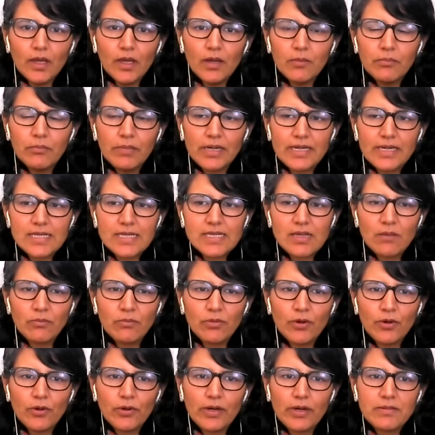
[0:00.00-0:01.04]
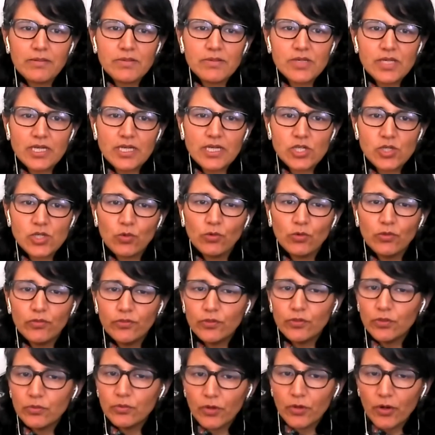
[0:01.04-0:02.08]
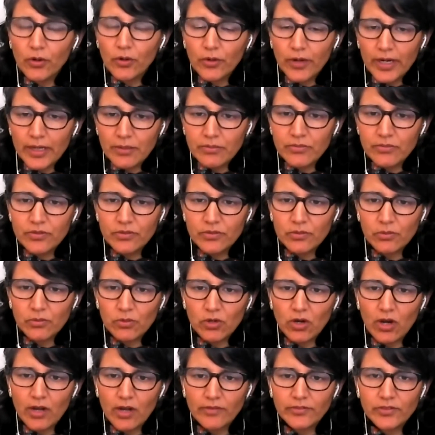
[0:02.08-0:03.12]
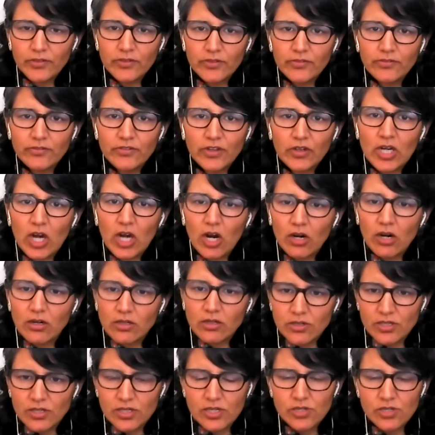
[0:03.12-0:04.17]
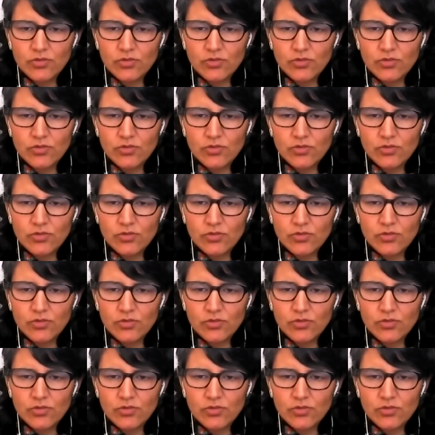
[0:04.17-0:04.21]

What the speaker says: but some programs like school food programs were often very hard